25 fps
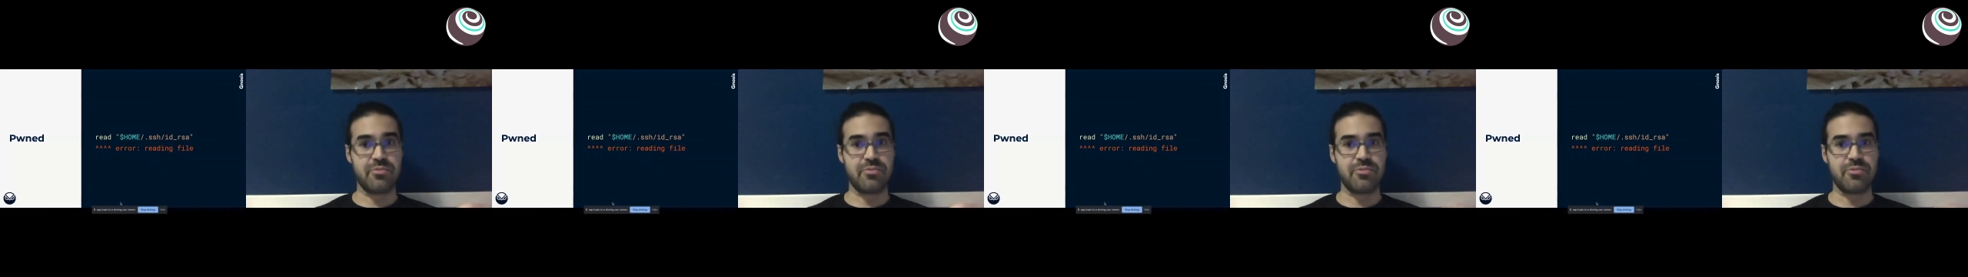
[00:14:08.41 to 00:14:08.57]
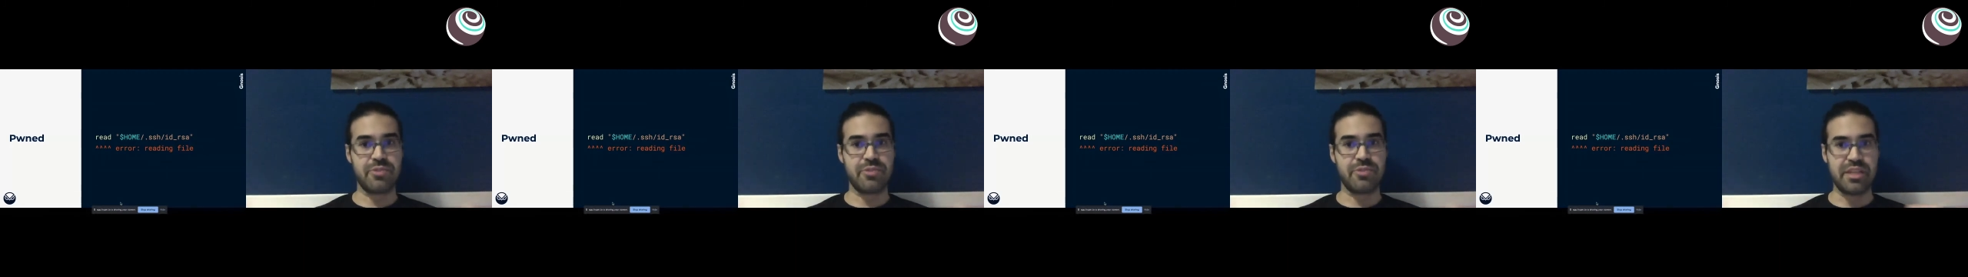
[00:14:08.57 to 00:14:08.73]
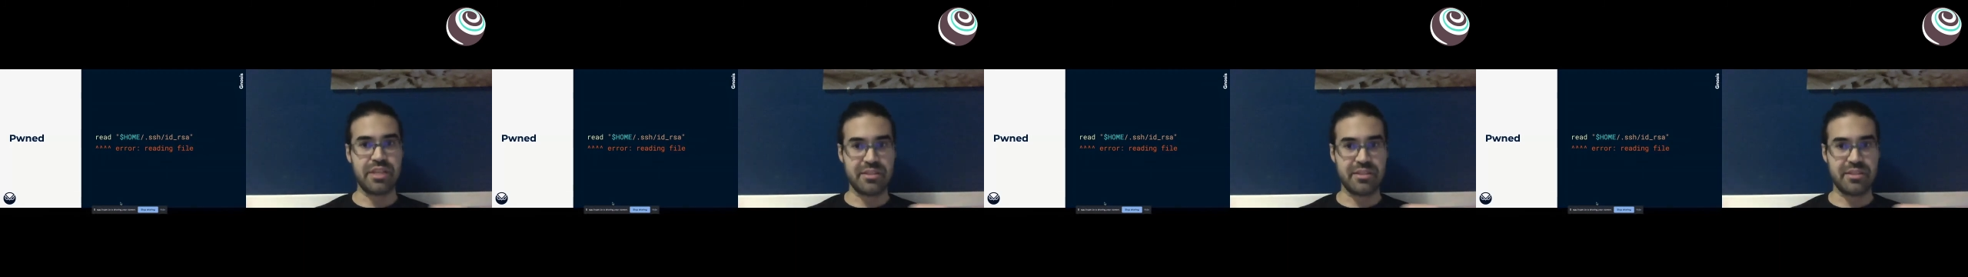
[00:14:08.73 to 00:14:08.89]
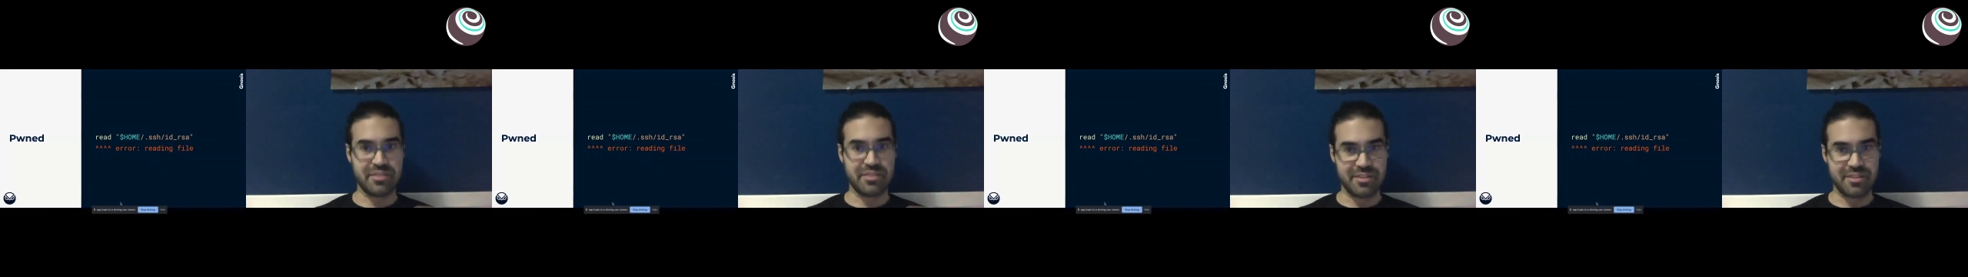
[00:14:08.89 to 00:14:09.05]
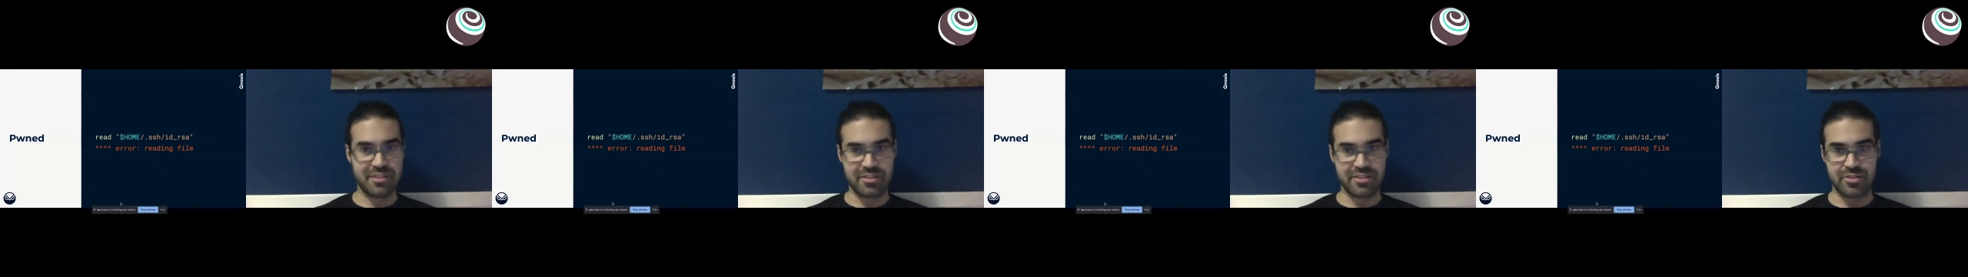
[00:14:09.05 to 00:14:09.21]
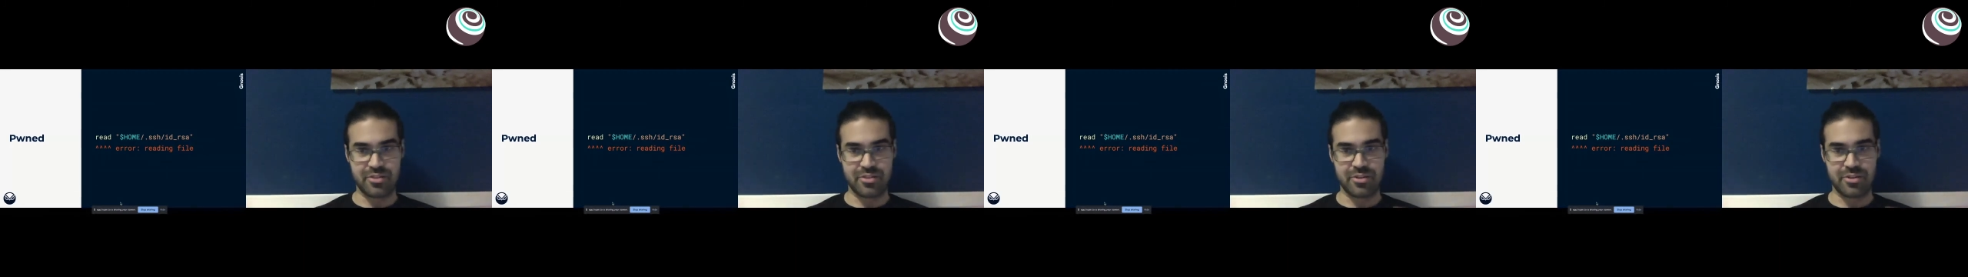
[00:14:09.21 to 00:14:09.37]
read
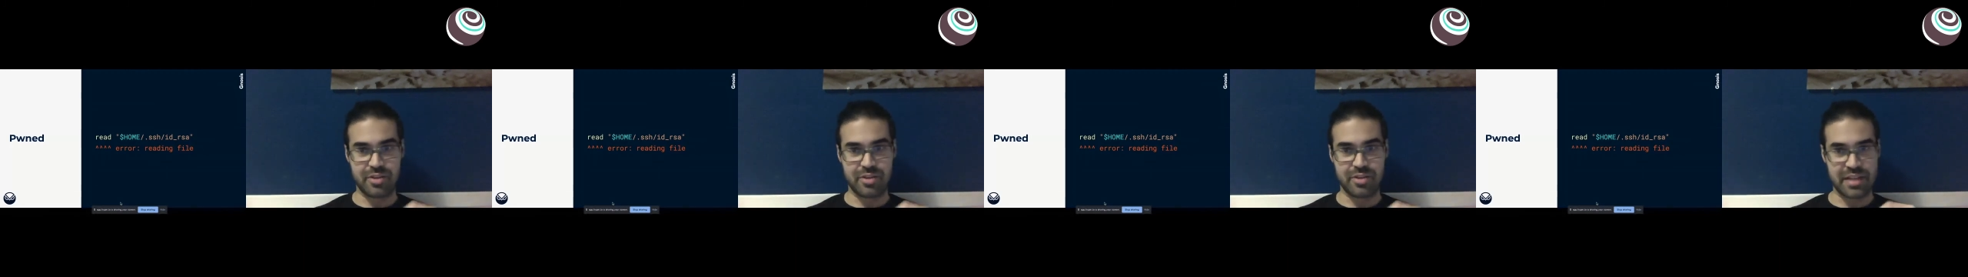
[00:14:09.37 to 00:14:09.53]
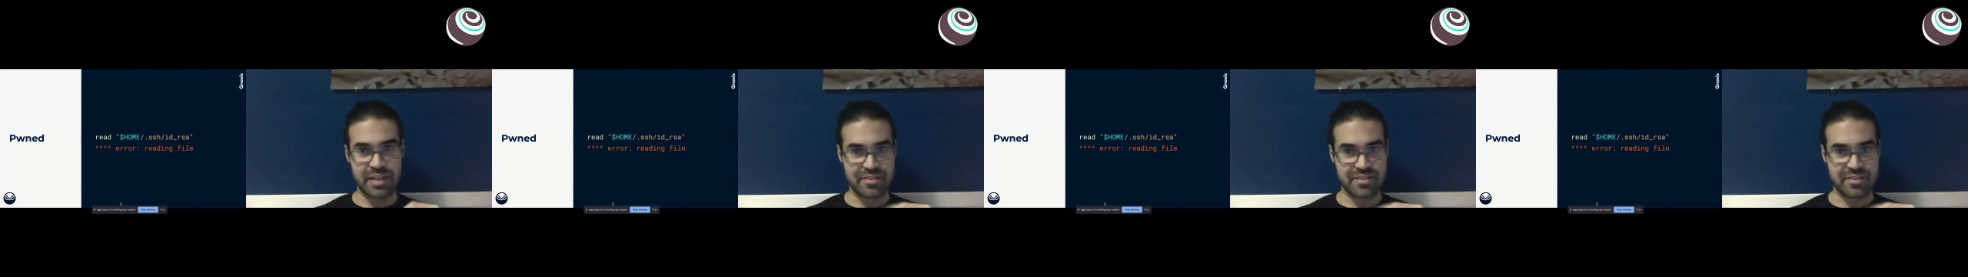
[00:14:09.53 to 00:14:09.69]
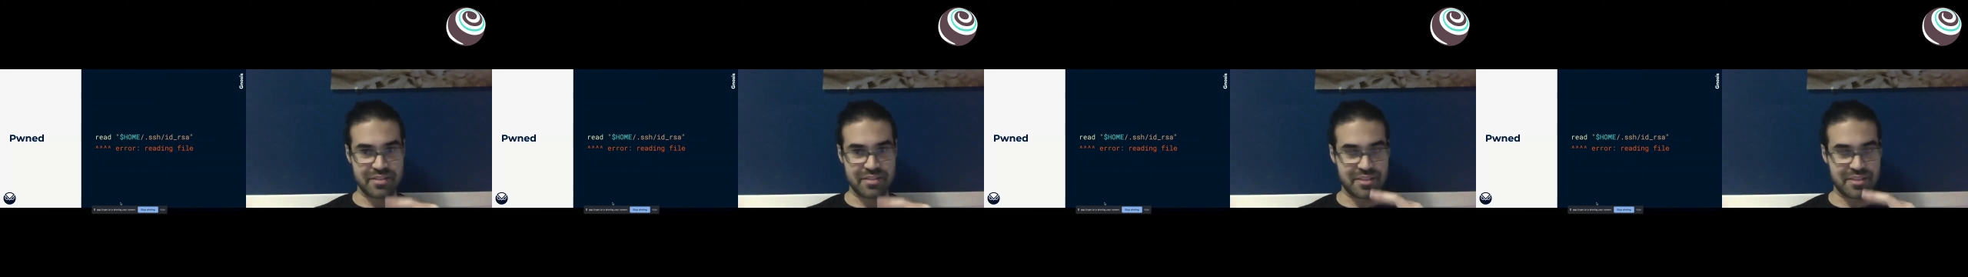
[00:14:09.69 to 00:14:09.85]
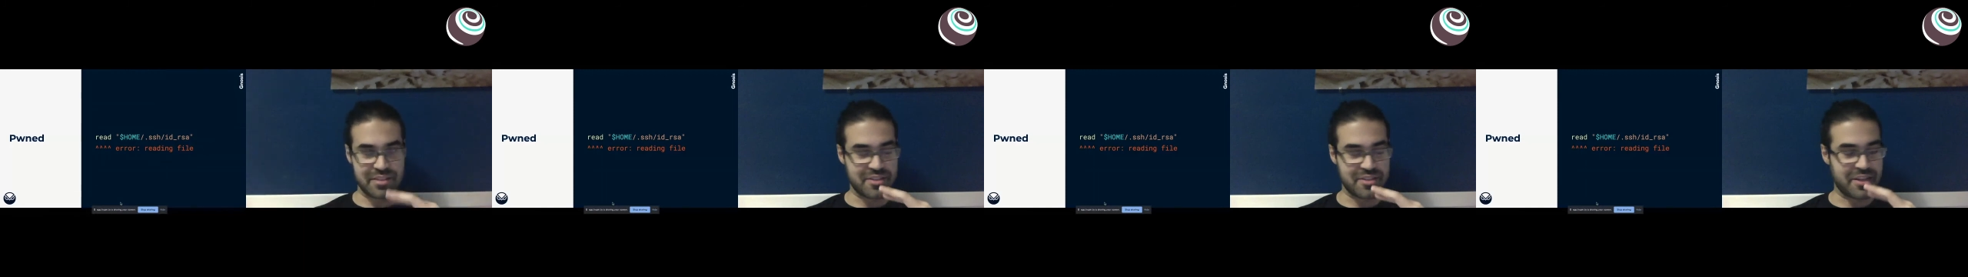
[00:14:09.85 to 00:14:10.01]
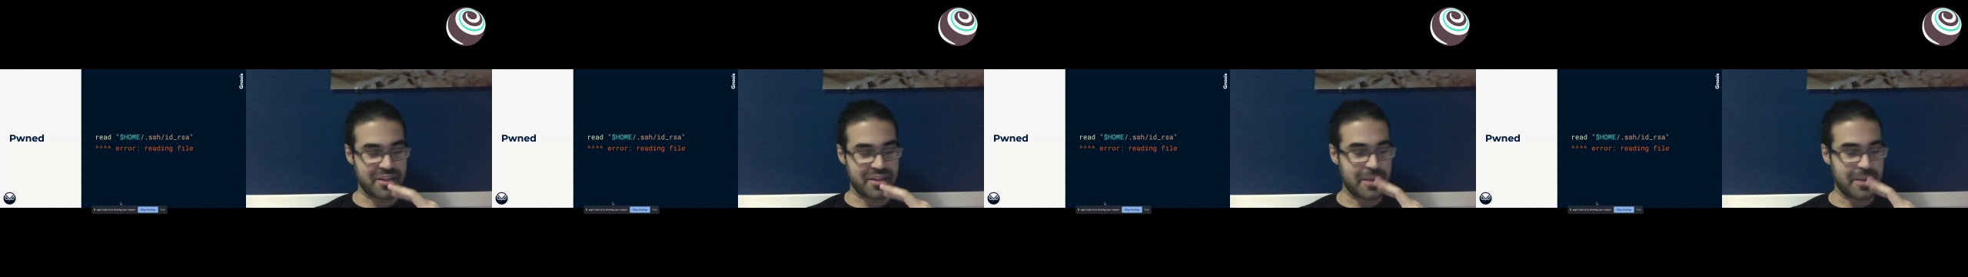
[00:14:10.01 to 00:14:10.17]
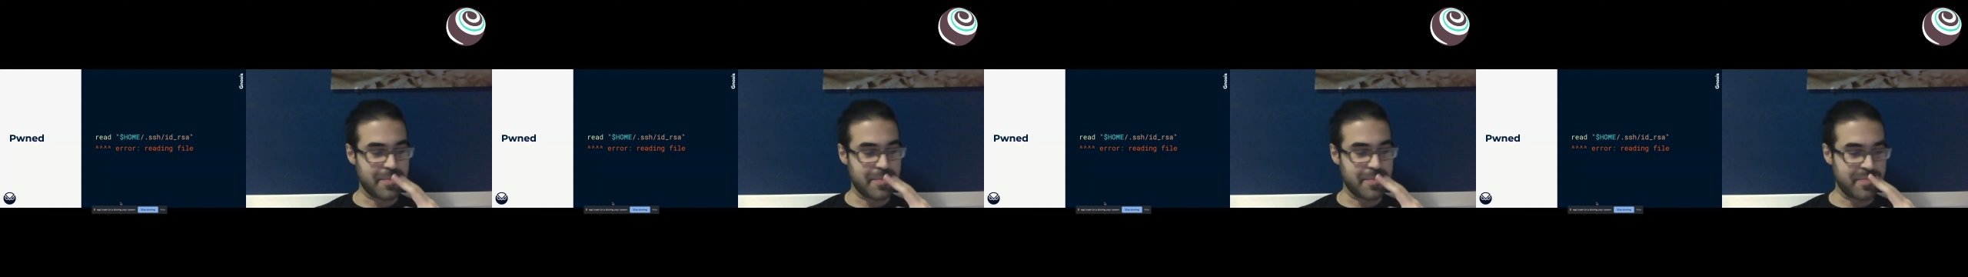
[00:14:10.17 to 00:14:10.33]
your SSH
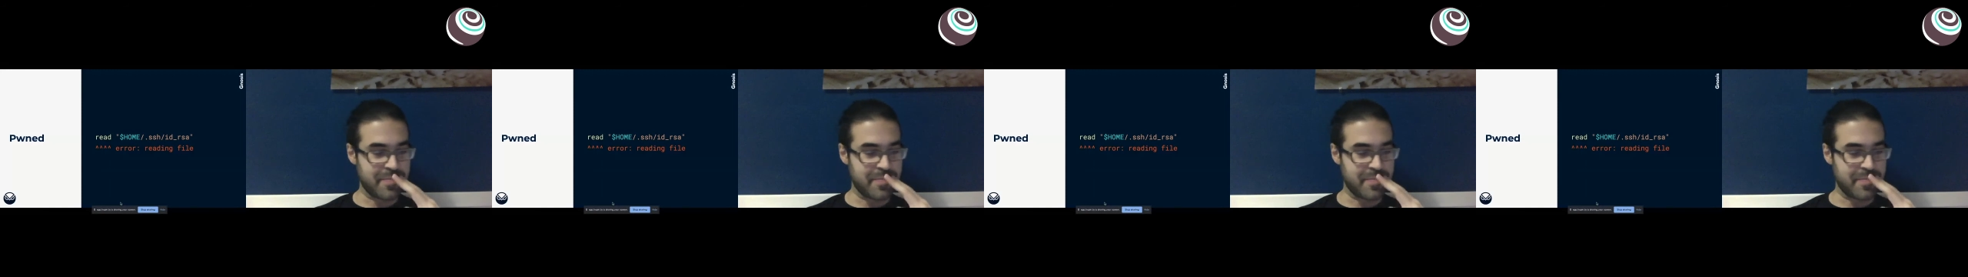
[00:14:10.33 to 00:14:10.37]
key.